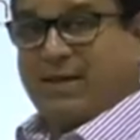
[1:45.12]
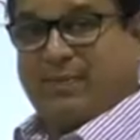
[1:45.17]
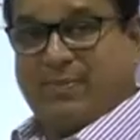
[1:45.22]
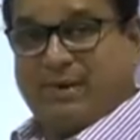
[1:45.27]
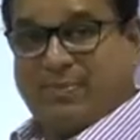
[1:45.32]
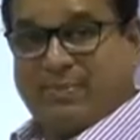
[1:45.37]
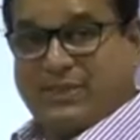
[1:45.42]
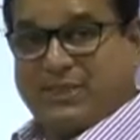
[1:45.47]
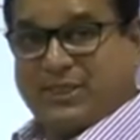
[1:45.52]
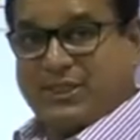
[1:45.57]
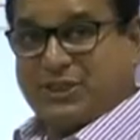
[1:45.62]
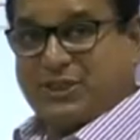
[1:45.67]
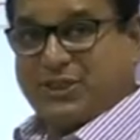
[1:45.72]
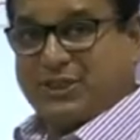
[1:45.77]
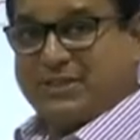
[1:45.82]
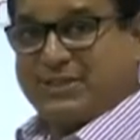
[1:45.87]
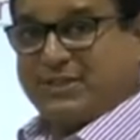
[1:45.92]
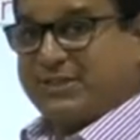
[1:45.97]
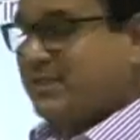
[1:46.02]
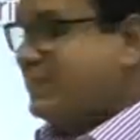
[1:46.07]

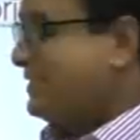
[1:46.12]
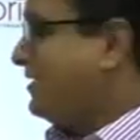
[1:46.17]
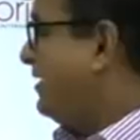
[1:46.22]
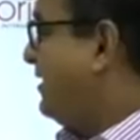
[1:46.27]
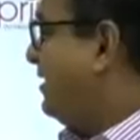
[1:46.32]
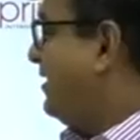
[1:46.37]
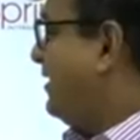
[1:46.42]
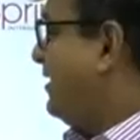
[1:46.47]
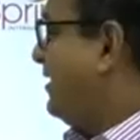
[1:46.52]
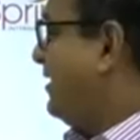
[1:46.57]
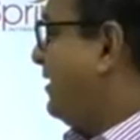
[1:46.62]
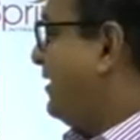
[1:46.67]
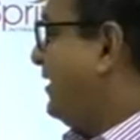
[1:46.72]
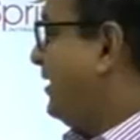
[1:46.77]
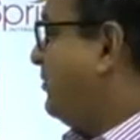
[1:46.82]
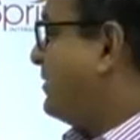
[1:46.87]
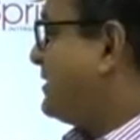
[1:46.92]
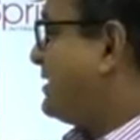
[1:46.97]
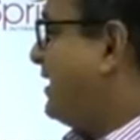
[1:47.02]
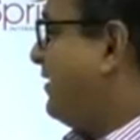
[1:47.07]
prepositions.
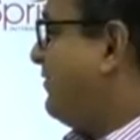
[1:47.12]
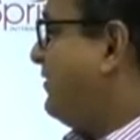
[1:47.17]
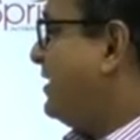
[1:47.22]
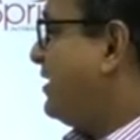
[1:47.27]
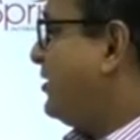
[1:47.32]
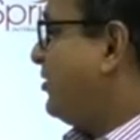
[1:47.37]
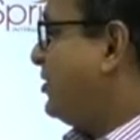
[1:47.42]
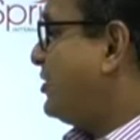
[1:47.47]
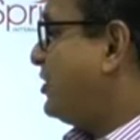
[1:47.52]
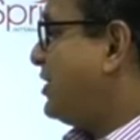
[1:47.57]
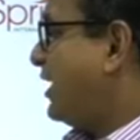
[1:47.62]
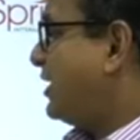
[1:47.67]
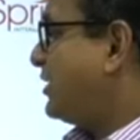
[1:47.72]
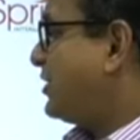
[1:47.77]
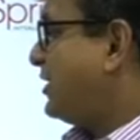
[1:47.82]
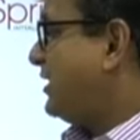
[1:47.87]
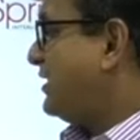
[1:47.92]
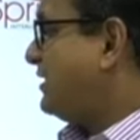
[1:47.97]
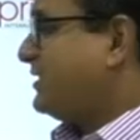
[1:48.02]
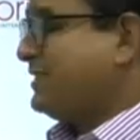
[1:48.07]
Number 7,
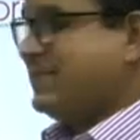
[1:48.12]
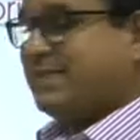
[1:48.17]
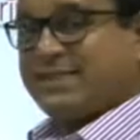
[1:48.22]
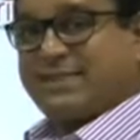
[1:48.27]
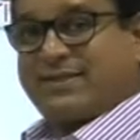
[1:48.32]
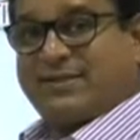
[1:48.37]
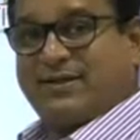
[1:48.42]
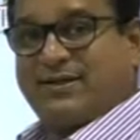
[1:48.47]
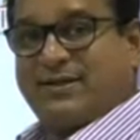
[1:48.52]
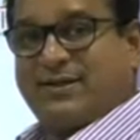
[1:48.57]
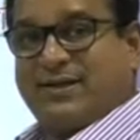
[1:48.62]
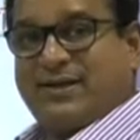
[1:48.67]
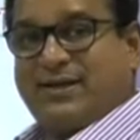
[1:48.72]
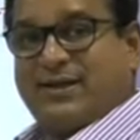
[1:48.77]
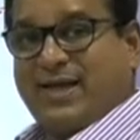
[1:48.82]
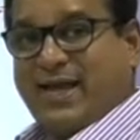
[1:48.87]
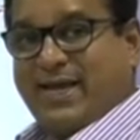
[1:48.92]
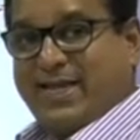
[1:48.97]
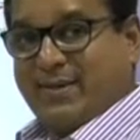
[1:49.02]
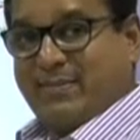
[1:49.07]
conjunctions.
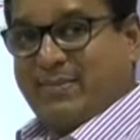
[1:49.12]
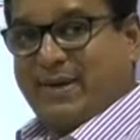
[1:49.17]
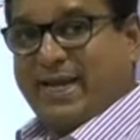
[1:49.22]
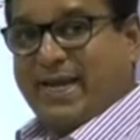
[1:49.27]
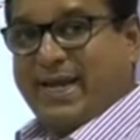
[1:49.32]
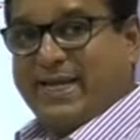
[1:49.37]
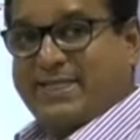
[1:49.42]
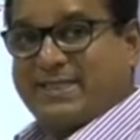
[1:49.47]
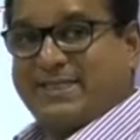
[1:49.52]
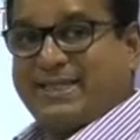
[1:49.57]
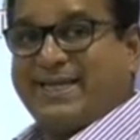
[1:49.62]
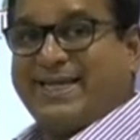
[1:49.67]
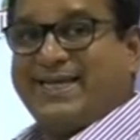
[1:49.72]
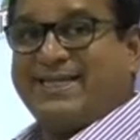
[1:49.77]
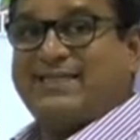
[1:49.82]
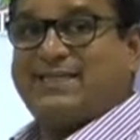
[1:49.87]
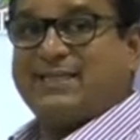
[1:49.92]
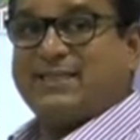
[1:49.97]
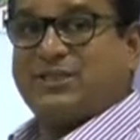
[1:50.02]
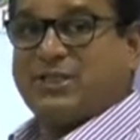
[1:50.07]
And number 8,
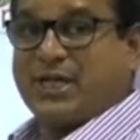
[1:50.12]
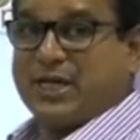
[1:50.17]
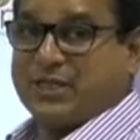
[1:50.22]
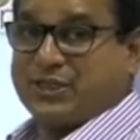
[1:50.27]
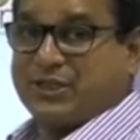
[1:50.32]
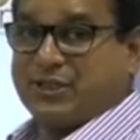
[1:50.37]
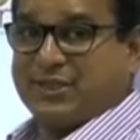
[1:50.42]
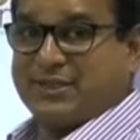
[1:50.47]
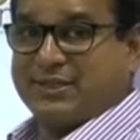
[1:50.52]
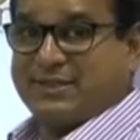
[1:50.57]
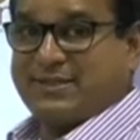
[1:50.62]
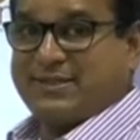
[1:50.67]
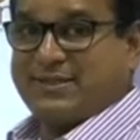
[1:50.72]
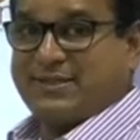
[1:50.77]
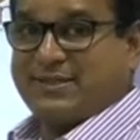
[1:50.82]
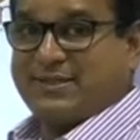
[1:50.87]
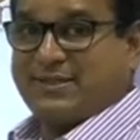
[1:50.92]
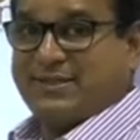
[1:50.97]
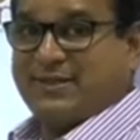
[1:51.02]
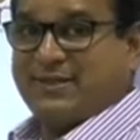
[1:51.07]

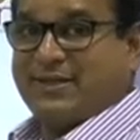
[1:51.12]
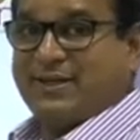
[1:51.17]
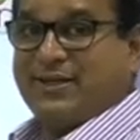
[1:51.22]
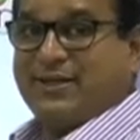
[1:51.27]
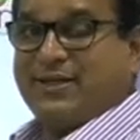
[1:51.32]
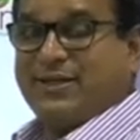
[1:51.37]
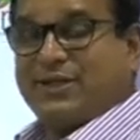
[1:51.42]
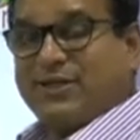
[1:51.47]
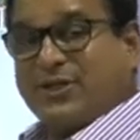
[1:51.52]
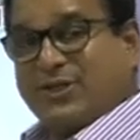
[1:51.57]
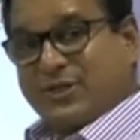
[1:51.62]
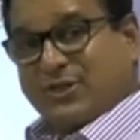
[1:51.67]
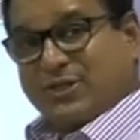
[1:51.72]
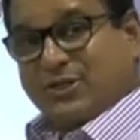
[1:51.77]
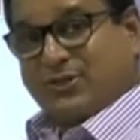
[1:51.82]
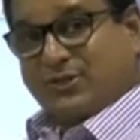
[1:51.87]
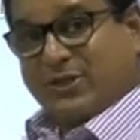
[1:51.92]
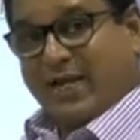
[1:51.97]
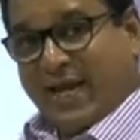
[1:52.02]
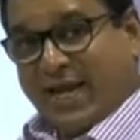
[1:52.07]
interjections.
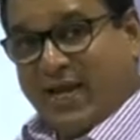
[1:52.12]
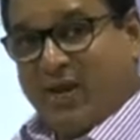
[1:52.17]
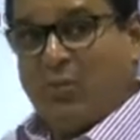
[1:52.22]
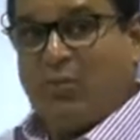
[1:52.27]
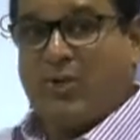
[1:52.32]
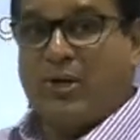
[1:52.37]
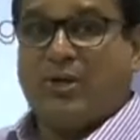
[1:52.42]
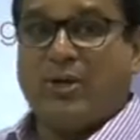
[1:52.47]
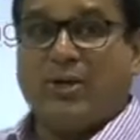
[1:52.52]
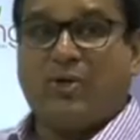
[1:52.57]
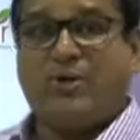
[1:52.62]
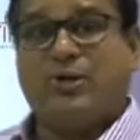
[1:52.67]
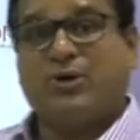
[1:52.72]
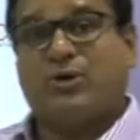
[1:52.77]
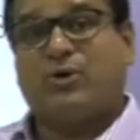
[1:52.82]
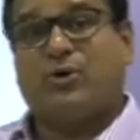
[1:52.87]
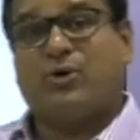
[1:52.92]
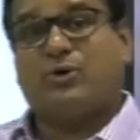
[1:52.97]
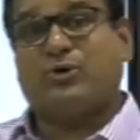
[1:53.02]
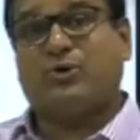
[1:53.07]
Today, we're not going to
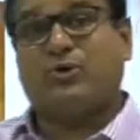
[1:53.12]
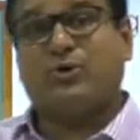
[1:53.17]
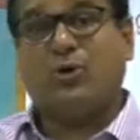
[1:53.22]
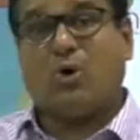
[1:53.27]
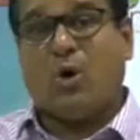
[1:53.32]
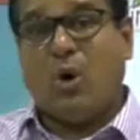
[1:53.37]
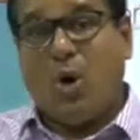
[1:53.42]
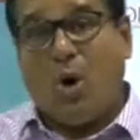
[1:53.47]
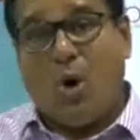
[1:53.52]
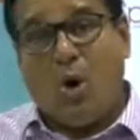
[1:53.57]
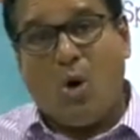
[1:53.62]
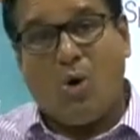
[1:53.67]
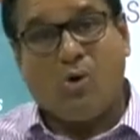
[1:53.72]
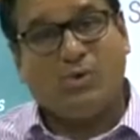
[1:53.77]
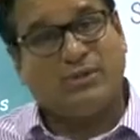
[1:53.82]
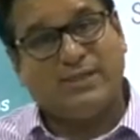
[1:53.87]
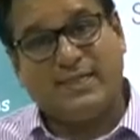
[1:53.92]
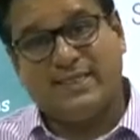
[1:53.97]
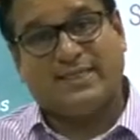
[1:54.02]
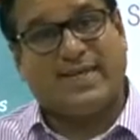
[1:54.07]
go through
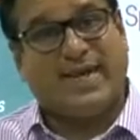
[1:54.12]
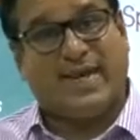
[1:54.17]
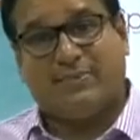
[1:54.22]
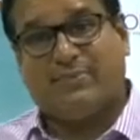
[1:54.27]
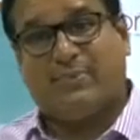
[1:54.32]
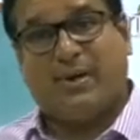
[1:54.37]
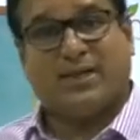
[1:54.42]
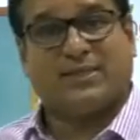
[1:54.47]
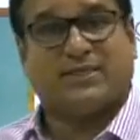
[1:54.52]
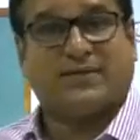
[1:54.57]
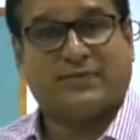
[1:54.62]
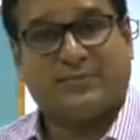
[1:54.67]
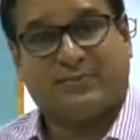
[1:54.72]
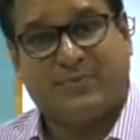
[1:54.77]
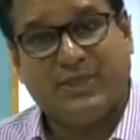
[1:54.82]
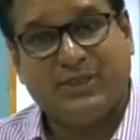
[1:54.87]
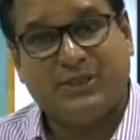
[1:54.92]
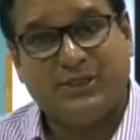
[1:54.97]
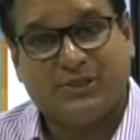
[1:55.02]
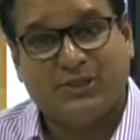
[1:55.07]
all these 8 parts of
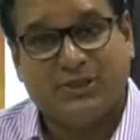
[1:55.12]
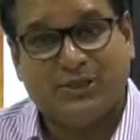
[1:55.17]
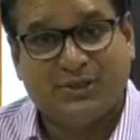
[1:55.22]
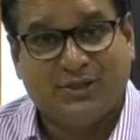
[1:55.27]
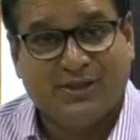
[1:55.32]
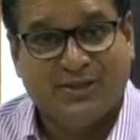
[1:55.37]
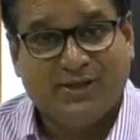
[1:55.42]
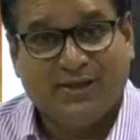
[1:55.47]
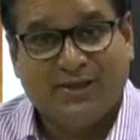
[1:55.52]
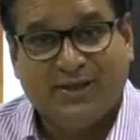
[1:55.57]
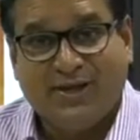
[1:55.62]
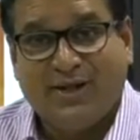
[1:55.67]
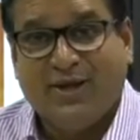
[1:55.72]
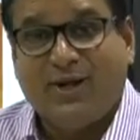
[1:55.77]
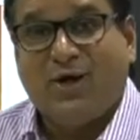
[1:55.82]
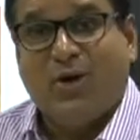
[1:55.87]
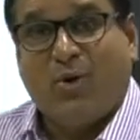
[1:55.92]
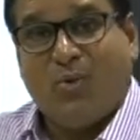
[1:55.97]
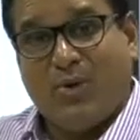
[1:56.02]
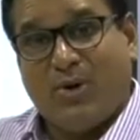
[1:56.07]
speech.
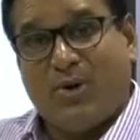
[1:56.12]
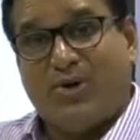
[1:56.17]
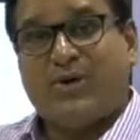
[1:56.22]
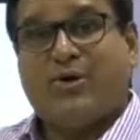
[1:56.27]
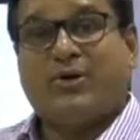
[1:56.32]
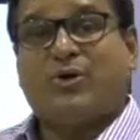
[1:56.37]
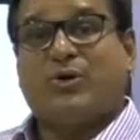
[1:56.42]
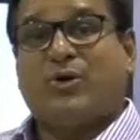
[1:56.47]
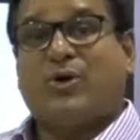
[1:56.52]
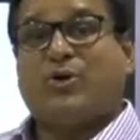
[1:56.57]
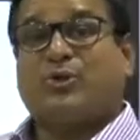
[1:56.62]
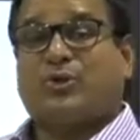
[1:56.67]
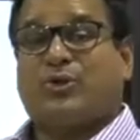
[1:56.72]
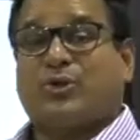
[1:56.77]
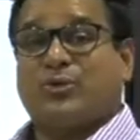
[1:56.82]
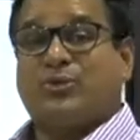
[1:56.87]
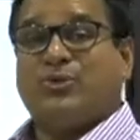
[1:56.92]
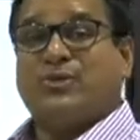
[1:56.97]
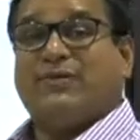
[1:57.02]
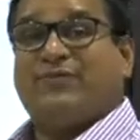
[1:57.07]
We're only going to go
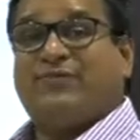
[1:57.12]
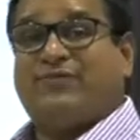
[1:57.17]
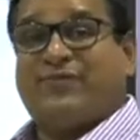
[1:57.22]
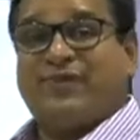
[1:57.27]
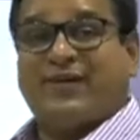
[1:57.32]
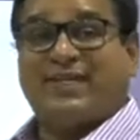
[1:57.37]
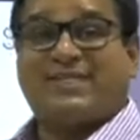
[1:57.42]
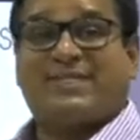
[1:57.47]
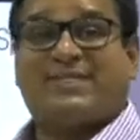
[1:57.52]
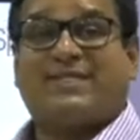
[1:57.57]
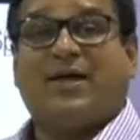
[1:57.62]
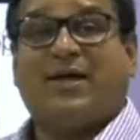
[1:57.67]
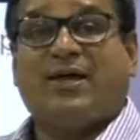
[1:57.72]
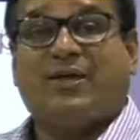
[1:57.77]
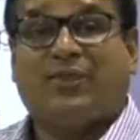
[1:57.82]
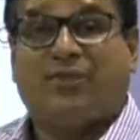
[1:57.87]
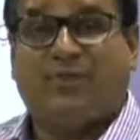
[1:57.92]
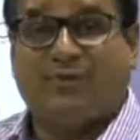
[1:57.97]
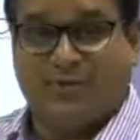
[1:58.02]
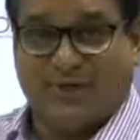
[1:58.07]
through the first
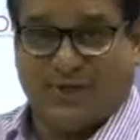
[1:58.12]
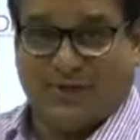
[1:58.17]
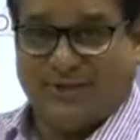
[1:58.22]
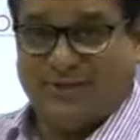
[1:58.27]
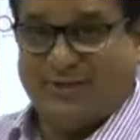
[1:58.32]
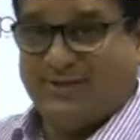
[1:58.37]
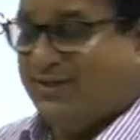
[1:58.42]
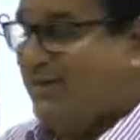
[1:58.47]
3.